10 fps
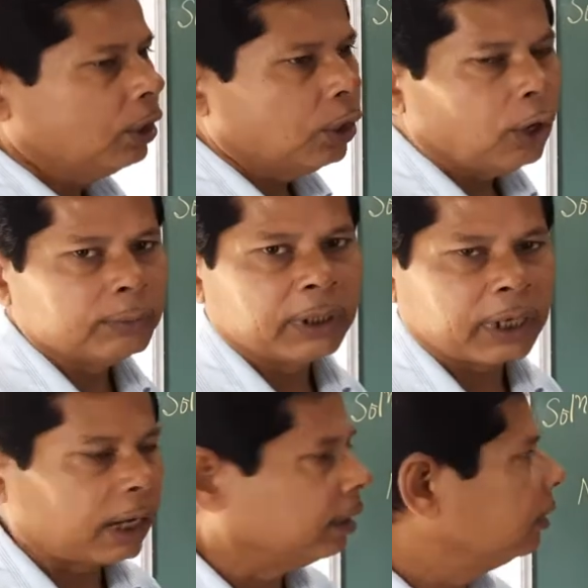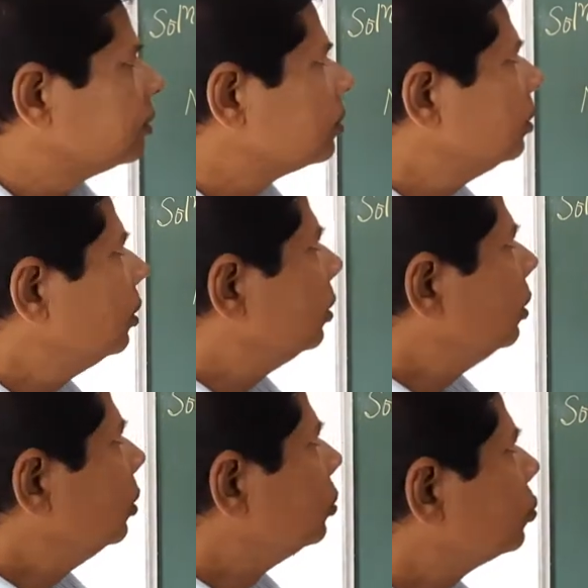of the triangles.
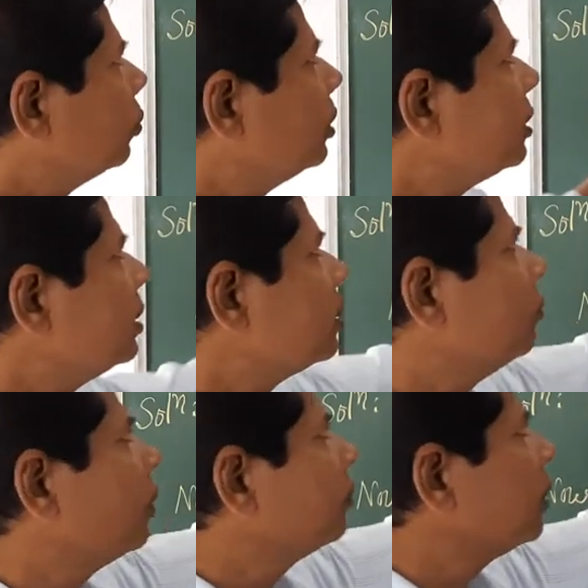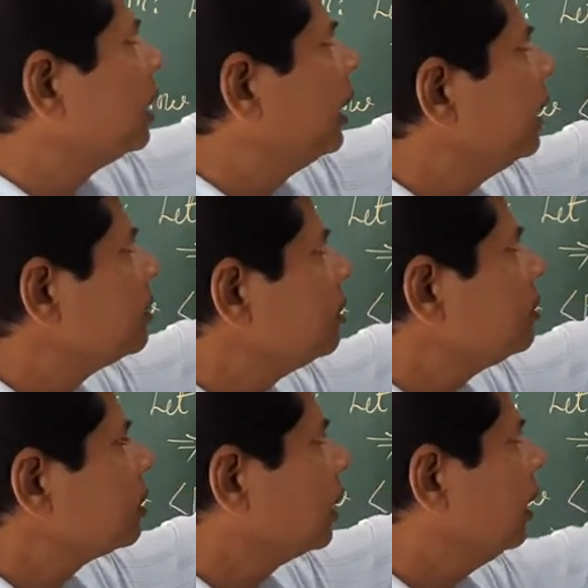So, this is one of the
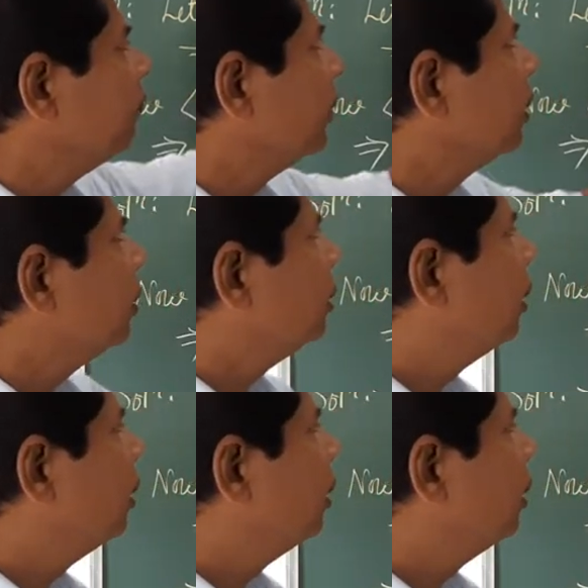relations given